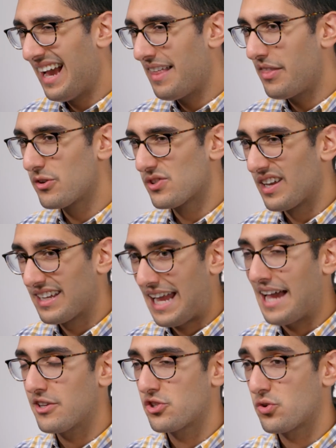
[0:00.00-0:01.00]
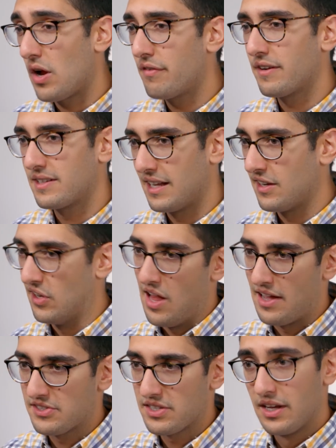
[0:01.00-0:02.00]
And then there's catastrophic data
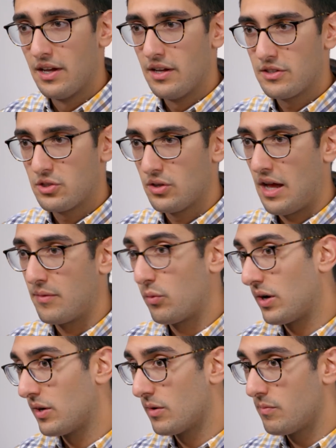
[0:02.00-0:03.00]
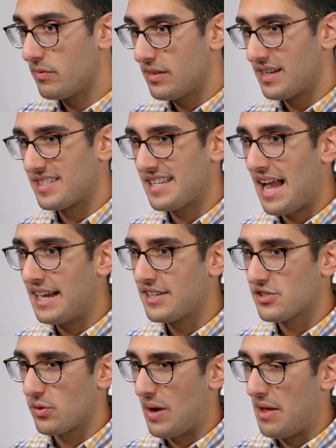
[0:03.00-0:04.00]
loss to, and where the design
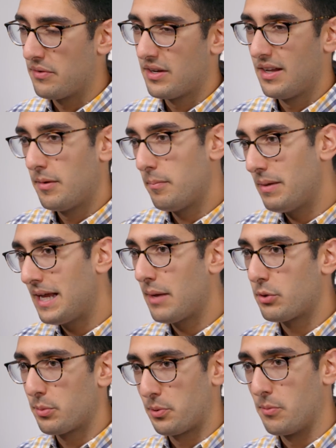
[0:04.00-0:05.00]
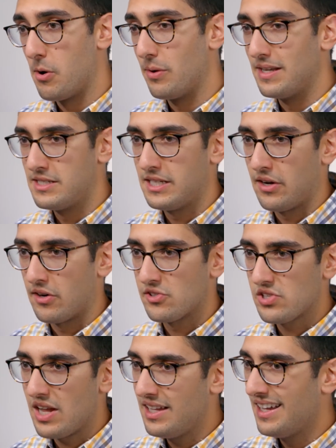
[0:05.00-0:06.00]
is around being able to promote a DR
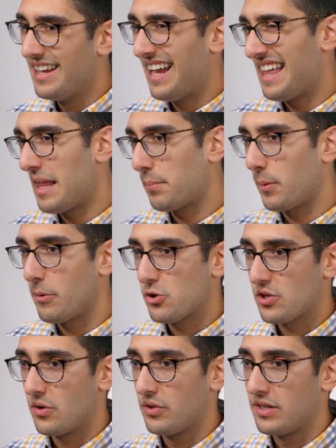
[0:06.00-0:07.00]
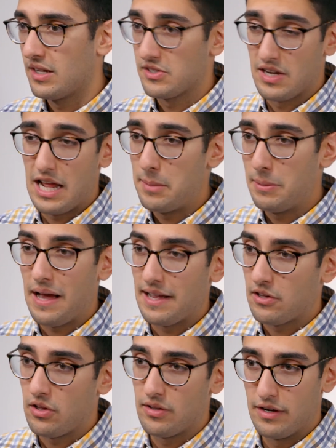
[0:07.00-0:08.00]
site, and that promotion only is an API
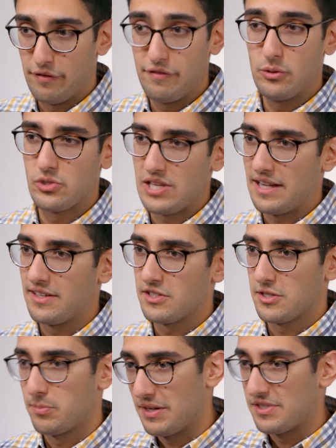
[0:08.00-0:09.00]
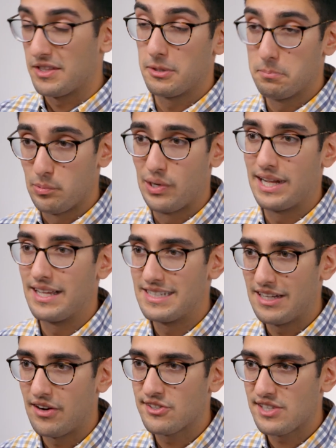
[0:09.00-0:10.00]
call in a few seconds to basically bring a
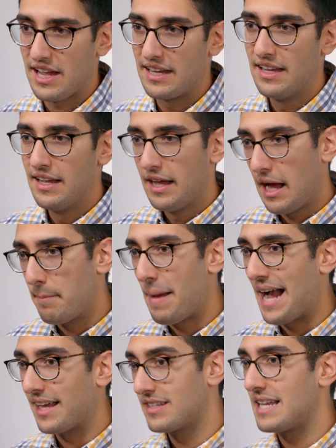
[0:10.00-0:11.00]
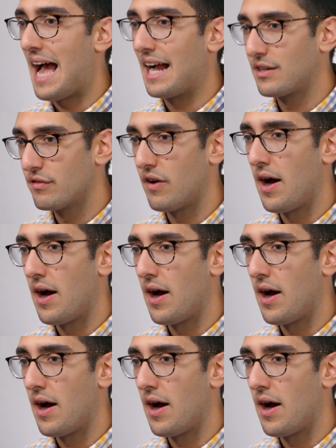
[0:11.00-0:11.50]
DR site uh, back into active